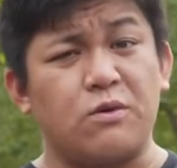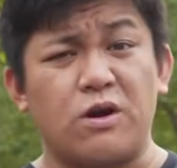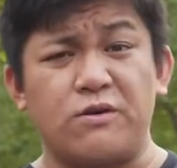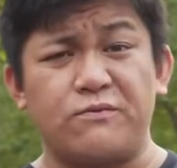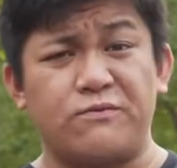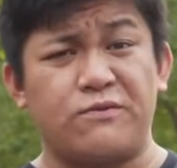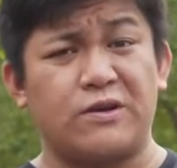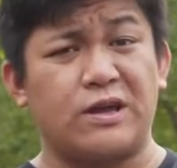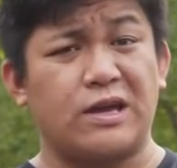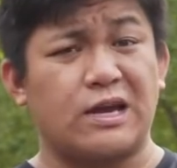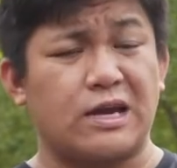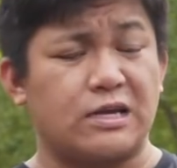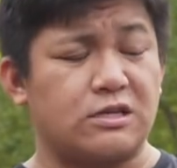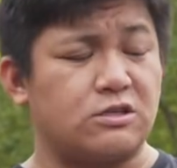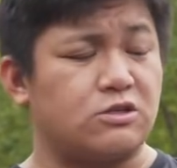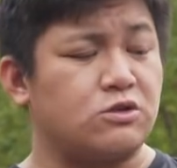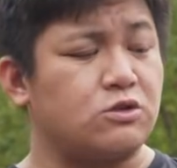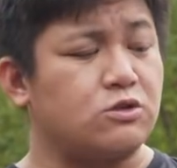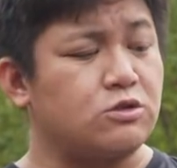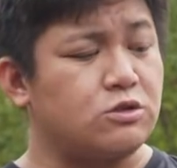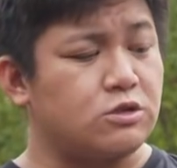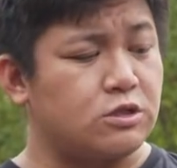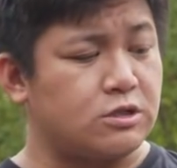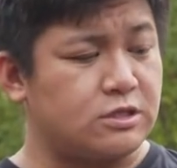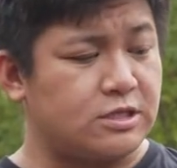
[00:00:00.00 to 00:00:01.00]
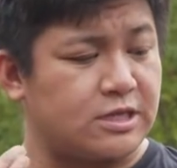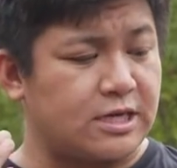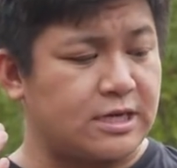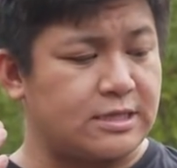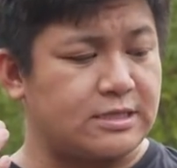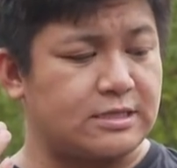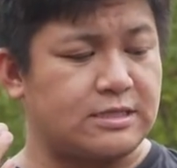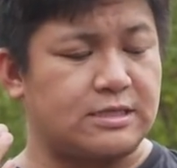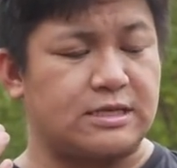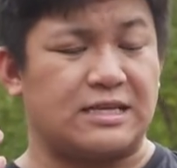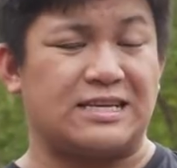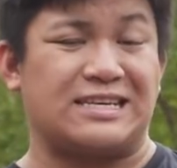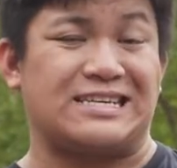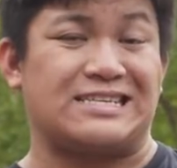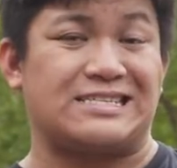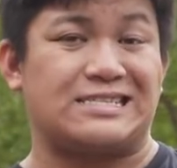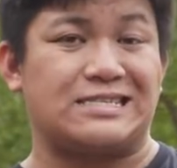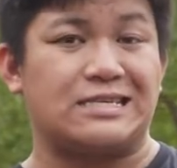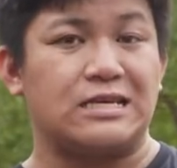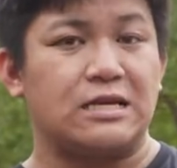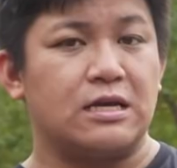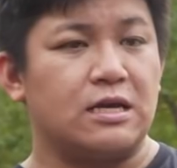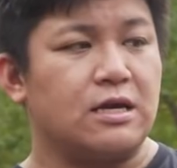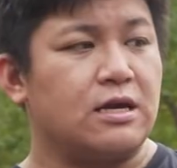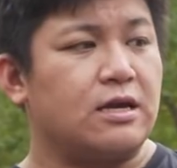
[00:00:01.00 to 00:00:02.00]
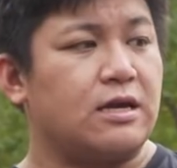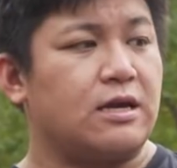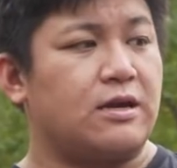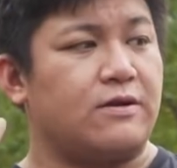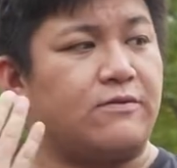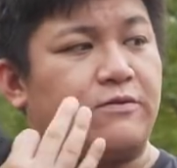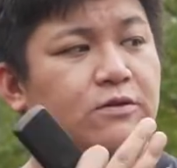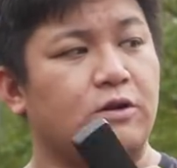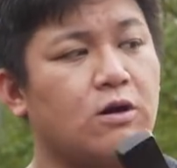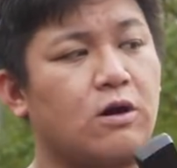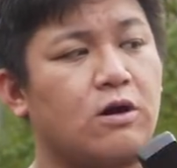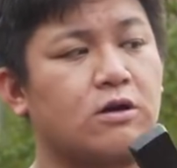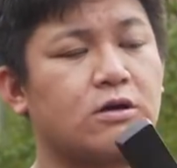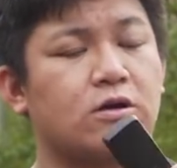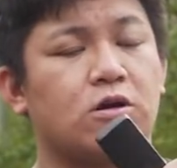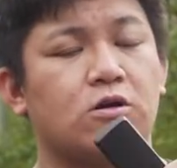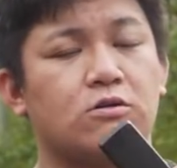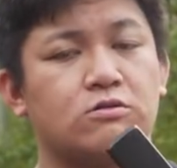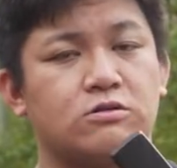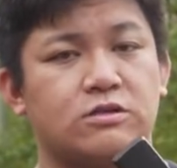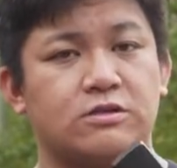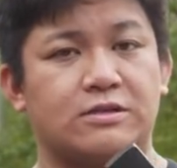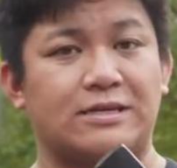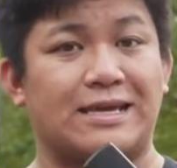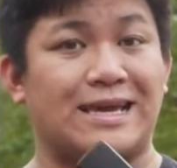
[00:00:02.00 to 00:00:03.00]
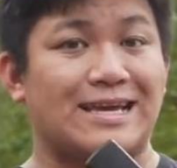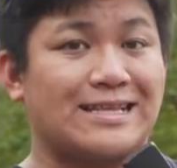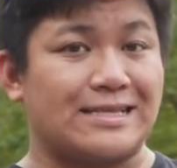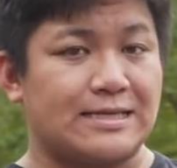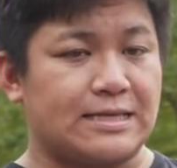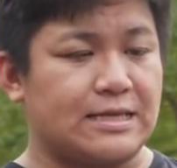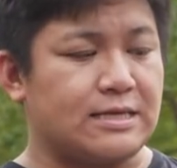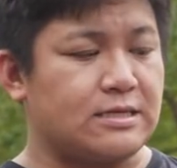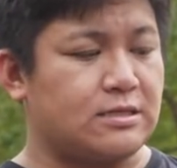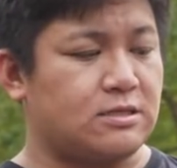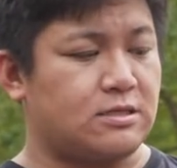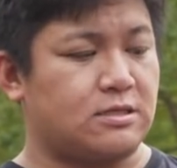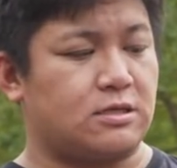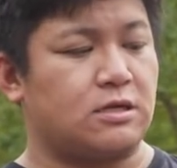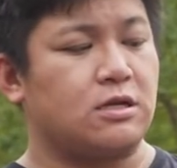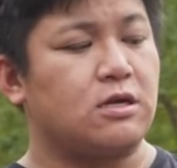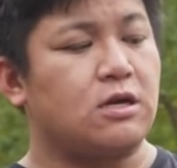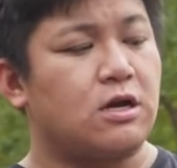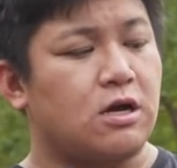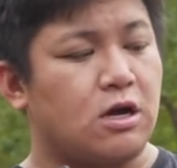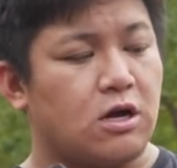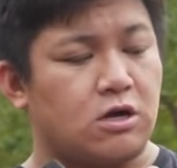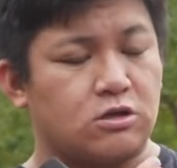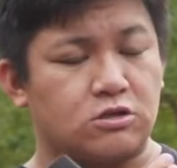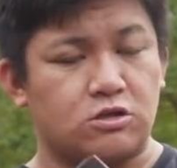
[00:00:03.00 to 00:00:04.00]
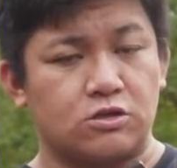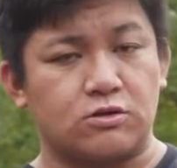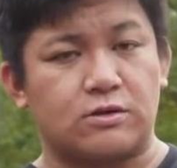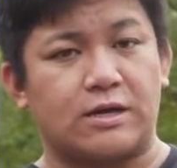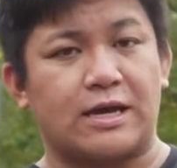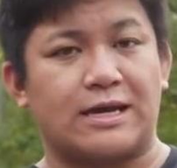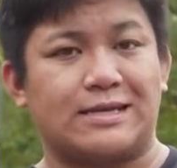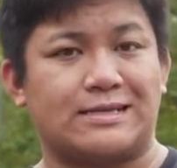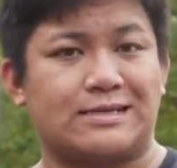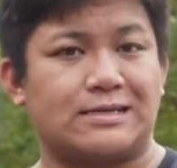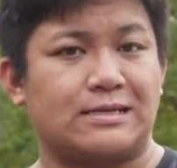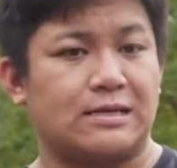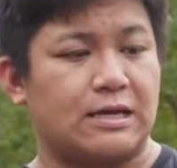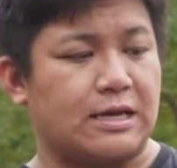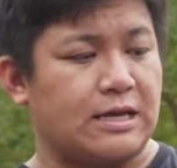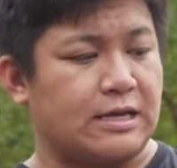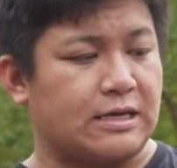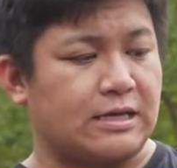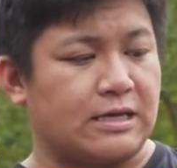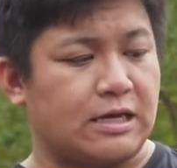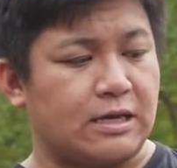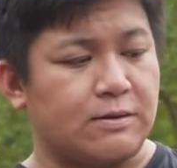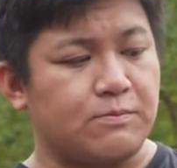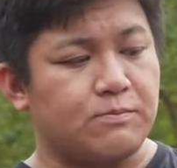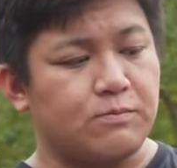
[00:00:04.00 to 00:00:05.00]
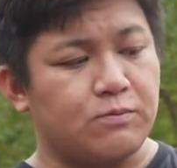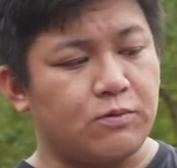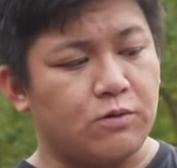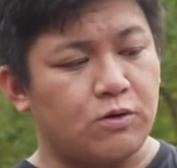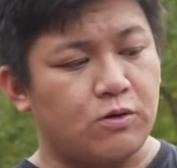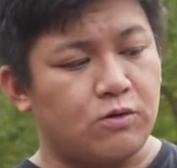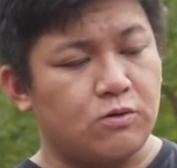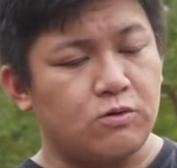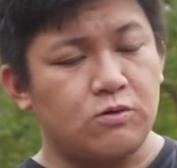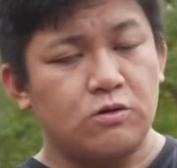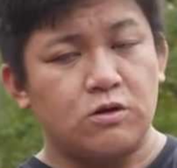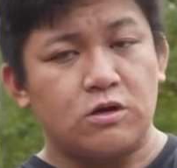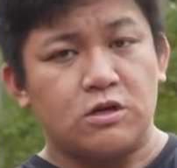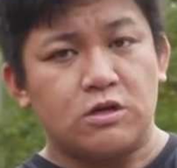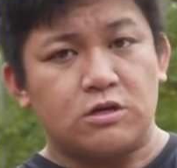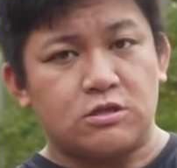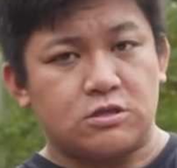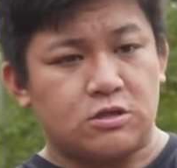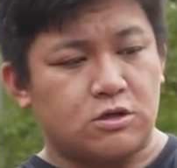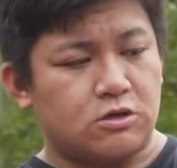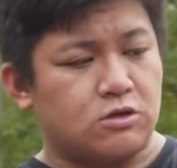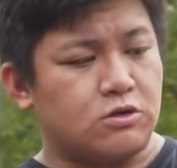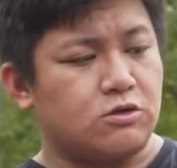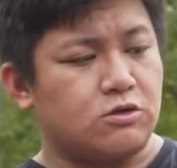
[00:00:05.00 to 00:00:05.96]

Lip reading: And one thing I do suggest is, if you are going to get this, also get a gimbal. So